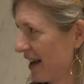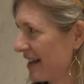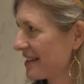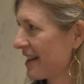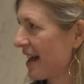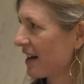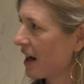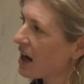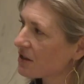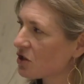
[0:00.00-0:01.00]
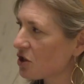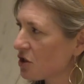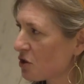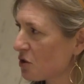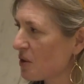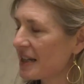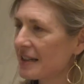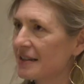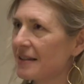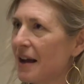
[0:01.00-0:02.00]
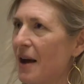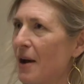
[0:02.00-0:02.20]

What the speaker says: Is that a conscious choice?